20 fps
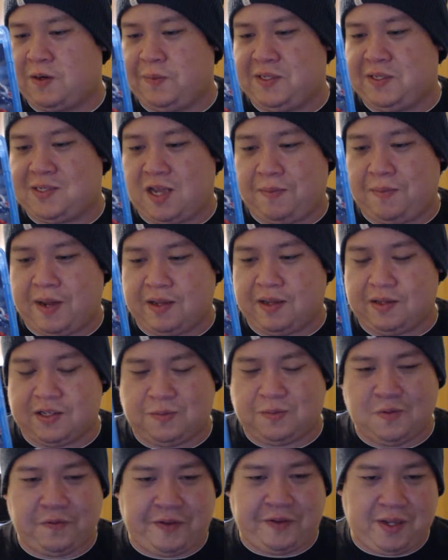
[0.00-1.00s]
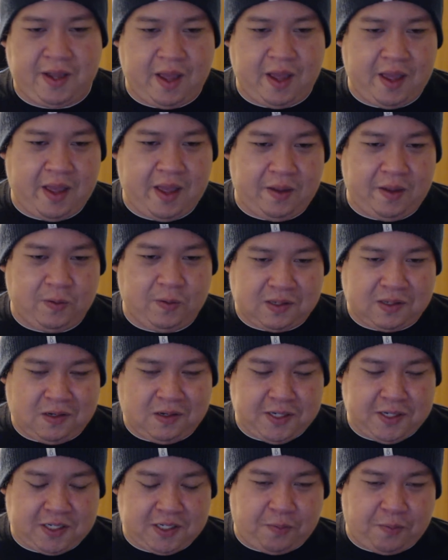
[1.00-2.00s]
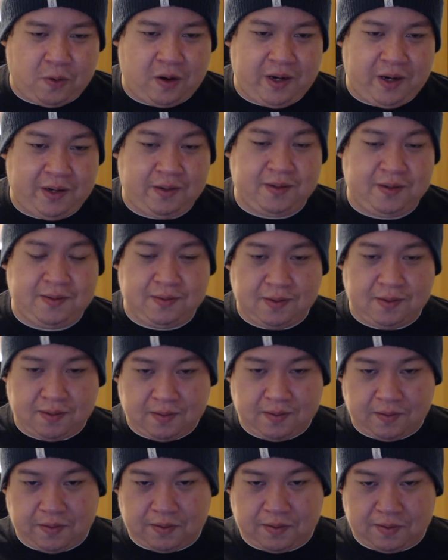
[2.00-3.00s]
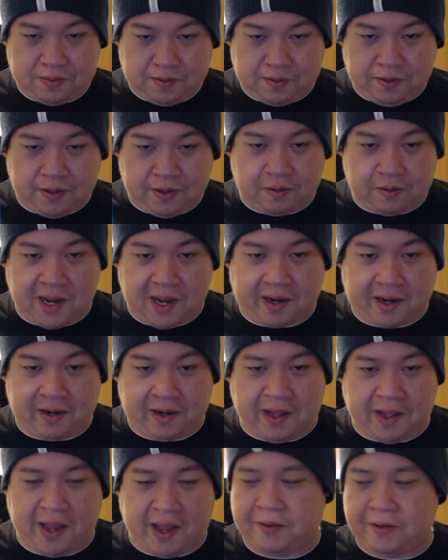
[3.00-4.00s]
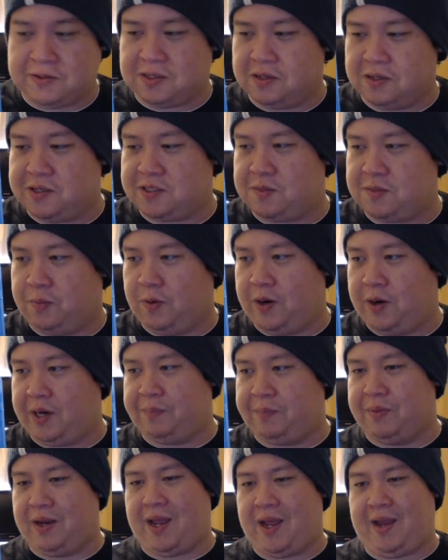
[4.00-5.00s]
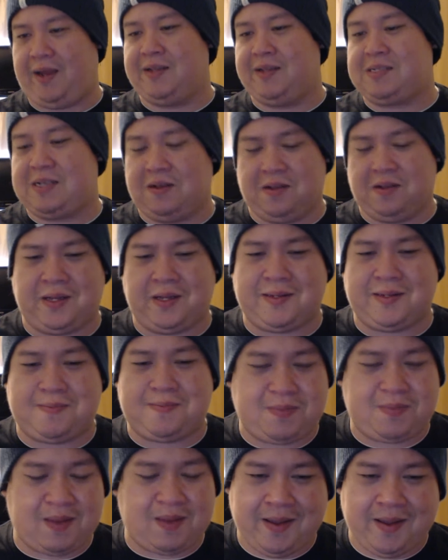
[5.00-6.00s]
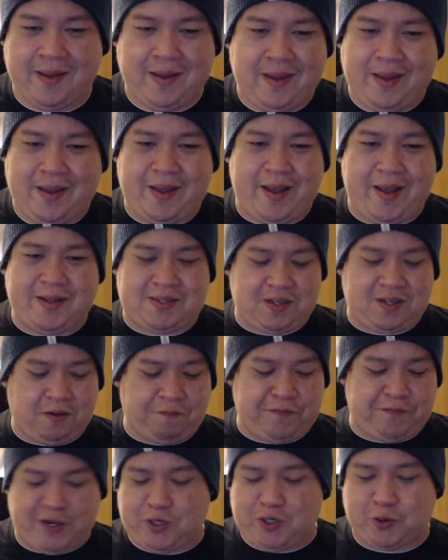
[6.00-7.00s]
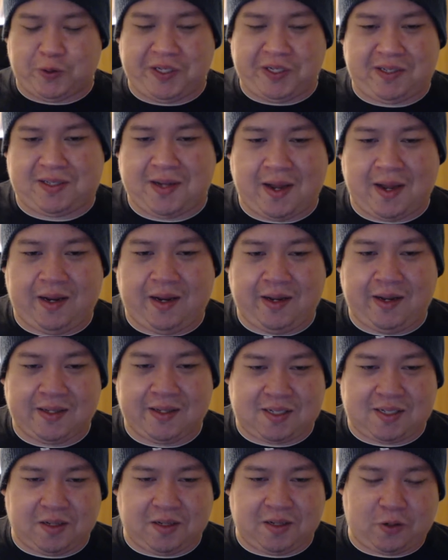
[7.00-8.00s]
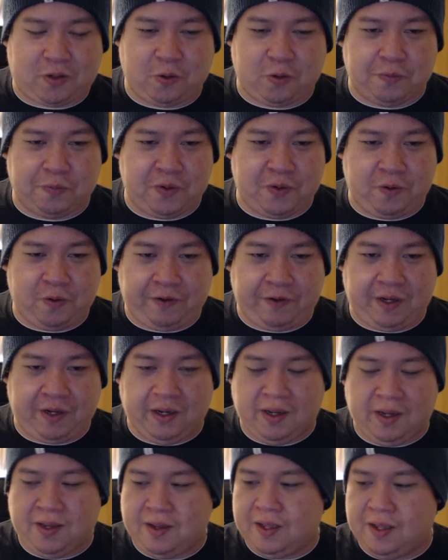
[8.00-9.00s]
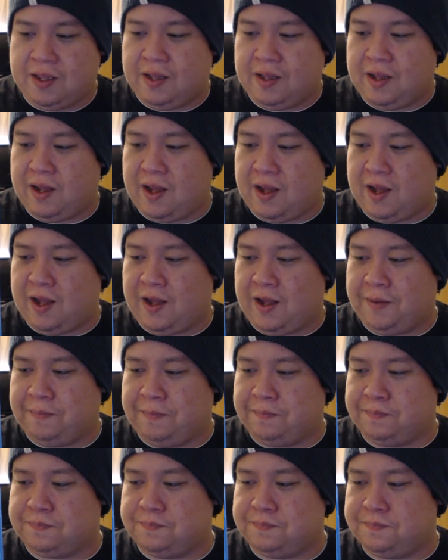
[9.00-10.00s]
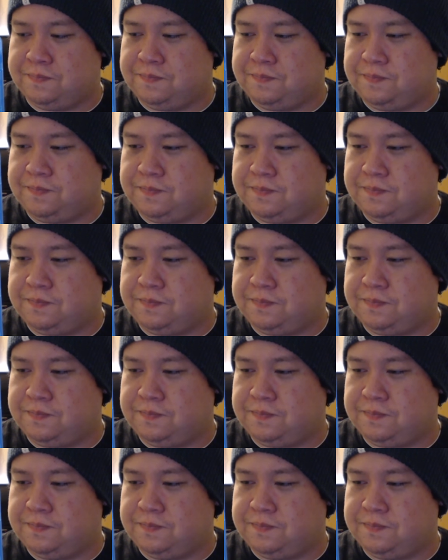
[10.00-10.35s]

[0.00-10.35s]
What can be said about this movie? It was a little disappointing. You know, not gonna lie, it was a little disappointing. But hey, it's still visually stunning. It's still a cool movie. And